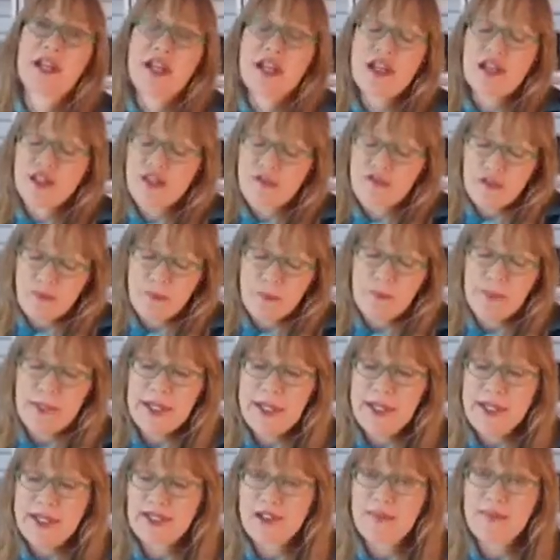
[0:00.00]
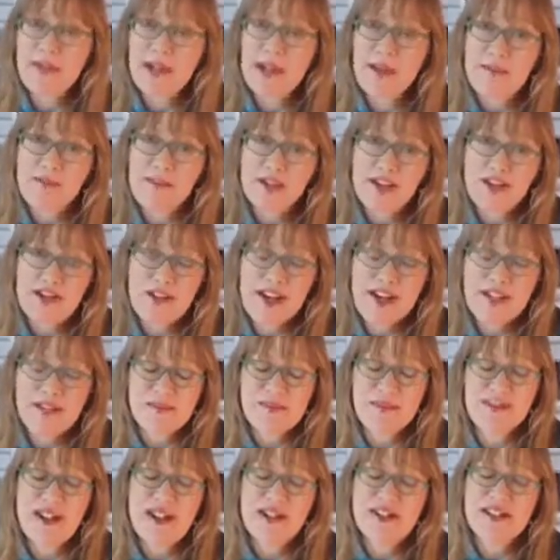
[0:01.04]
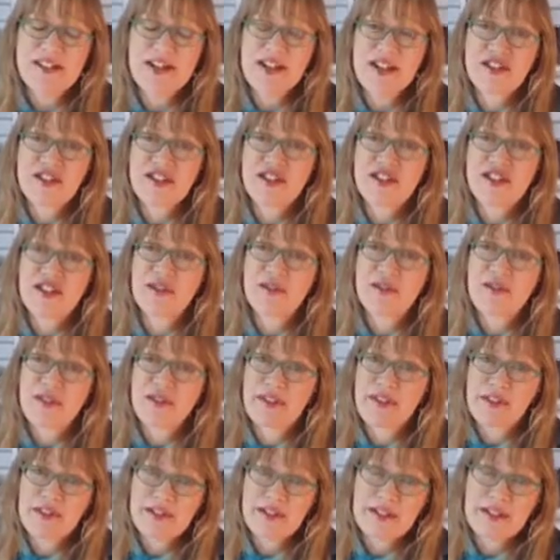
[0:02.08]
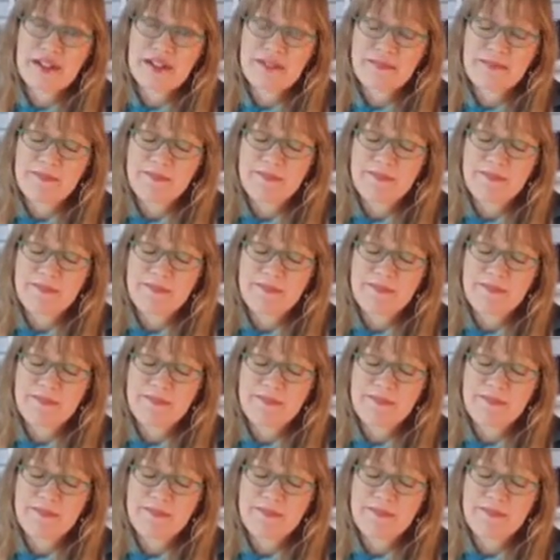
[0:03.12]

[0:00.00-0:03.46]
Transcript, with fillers: So for me to be able to grasp Einstein's general theory,